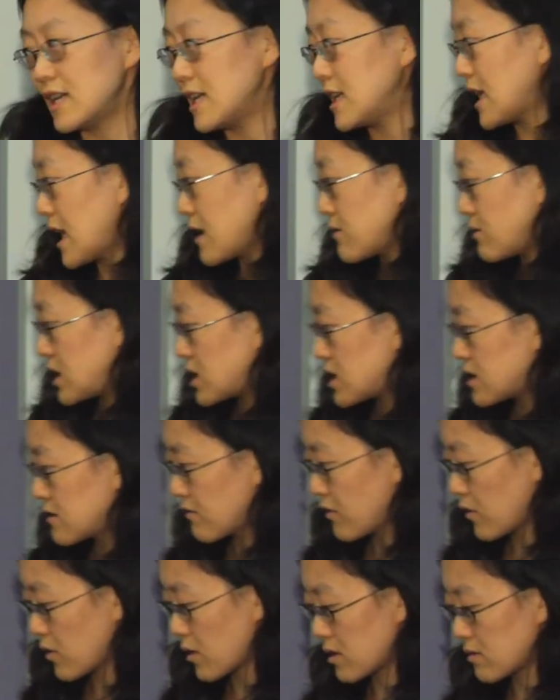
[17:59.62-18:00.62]
in that region
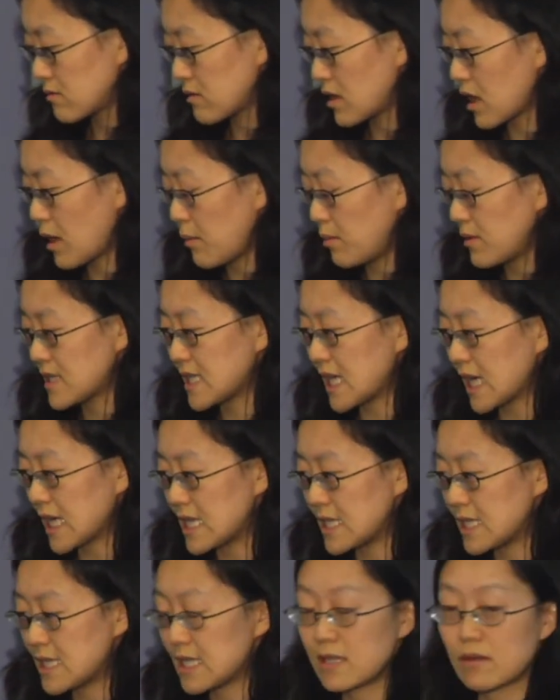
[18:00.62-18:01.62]
for a couple of
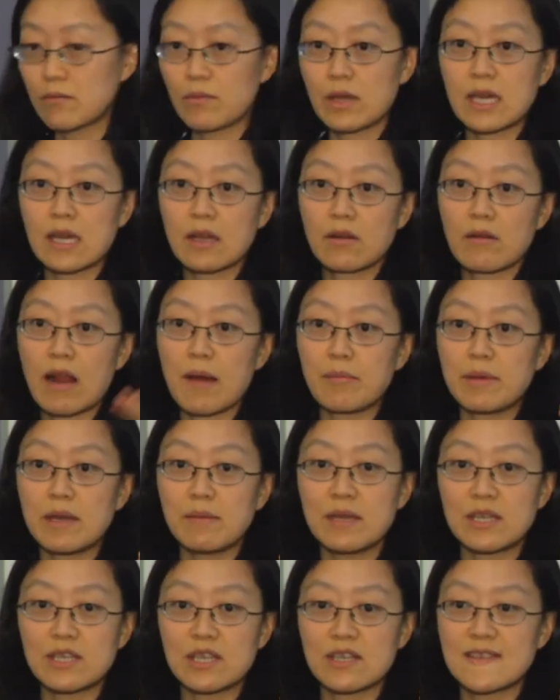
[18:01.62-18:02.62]
seconds, and then we can grab
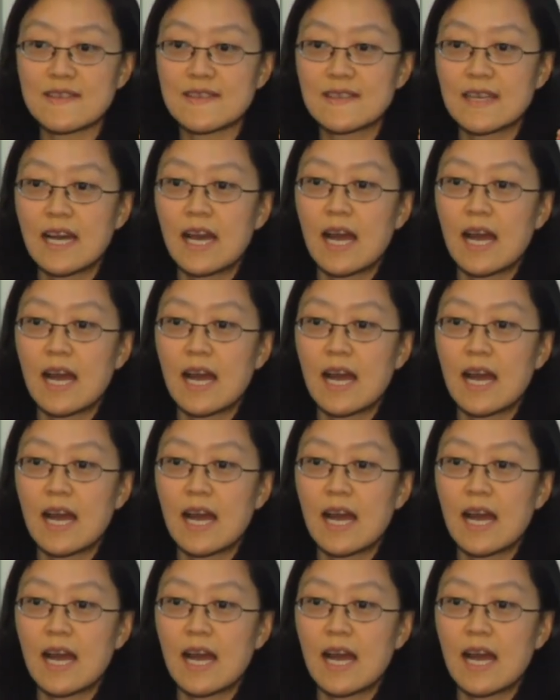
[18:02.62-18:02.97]
images